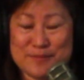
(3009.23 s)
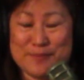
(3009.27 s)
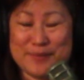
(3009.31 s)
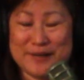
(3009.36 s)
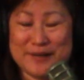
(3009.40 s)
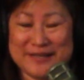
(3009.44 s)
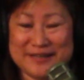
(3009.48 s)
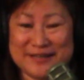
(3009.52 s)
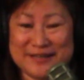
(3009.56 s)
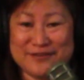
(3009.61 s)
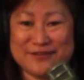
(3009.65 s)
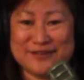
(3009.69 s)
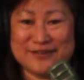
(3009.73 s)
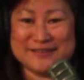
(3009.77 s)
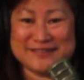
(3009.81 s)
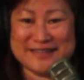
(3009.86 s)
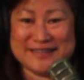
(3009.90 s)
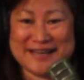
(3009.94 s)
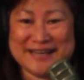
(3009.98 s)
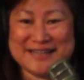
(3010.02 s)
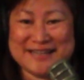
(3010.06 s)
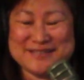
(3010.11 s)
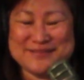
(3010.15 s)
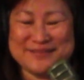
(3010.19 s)
But there are
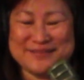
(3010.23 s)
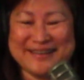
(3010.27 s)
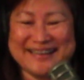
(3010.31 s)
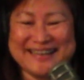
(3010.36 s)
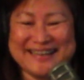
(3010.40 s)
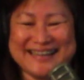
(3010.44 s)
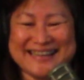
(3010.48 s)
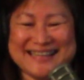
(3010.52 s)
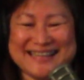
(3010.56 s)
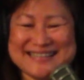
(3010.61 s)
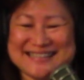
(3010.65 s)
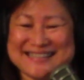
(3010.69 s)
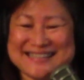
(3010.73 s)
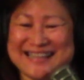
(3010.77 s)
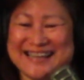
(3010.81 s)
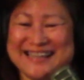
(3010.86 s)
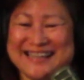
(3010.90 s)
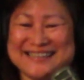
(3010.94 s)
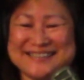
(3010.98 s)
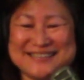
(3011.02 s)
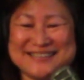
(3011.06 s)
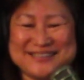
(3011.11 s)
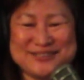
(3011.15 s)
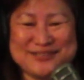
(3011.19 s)
days when it's
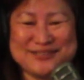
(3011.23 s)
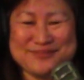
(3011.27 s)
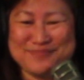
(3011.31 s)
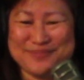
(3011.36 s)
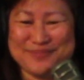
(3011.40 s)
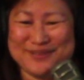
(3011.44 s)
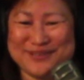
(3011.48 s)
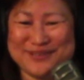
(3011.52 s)
like super